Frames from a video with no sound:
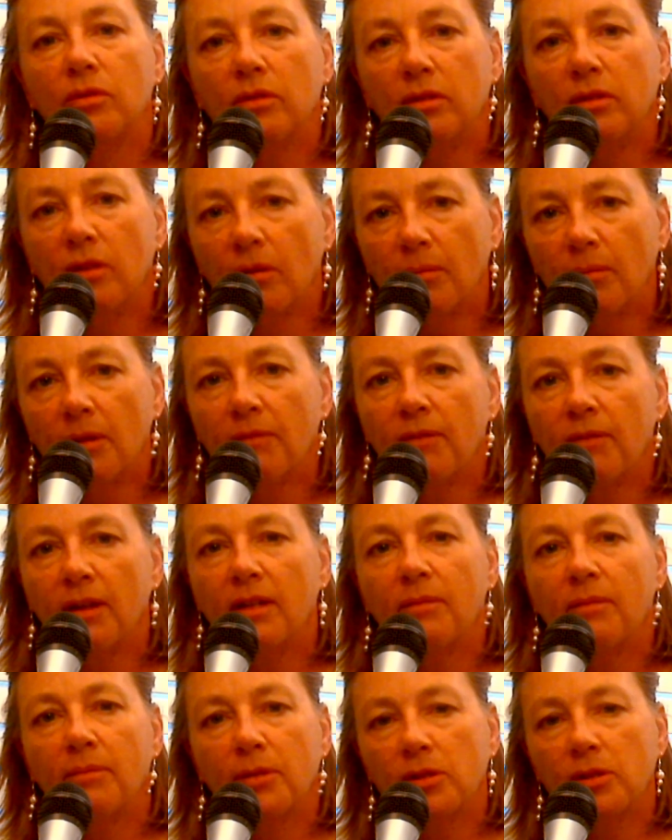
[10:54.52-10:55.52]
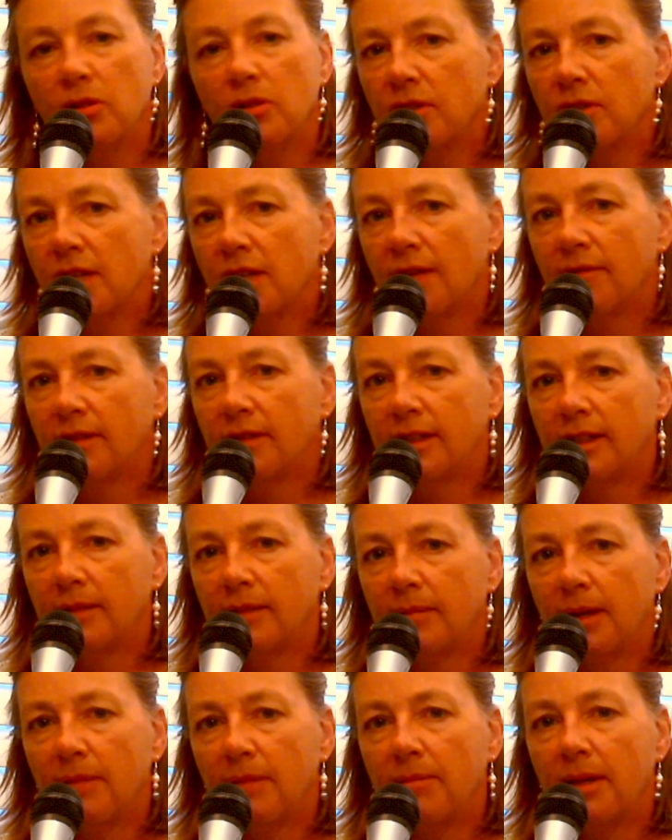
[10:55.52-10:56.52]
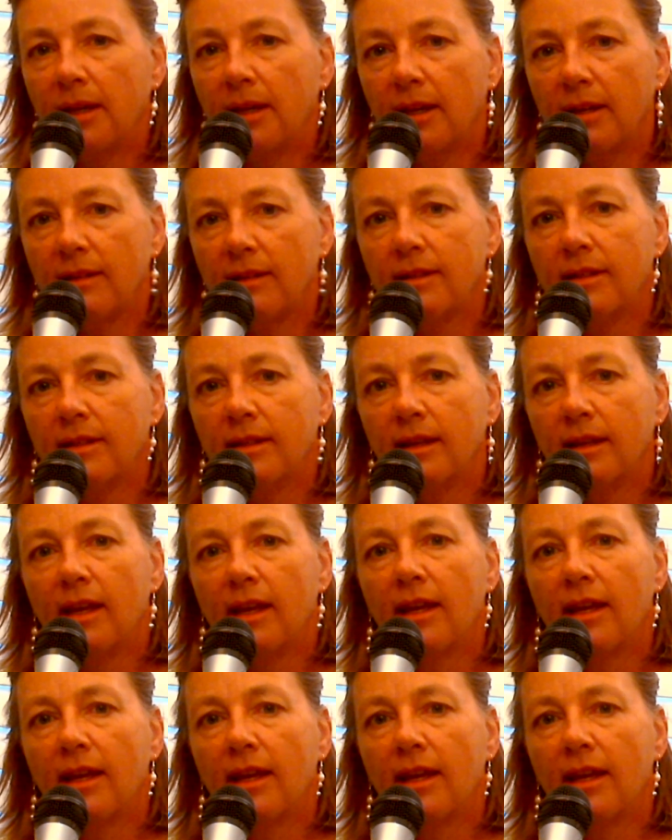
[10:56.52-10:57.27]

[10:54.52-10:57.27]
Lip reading: don't be afraid to push yourself a little bit, because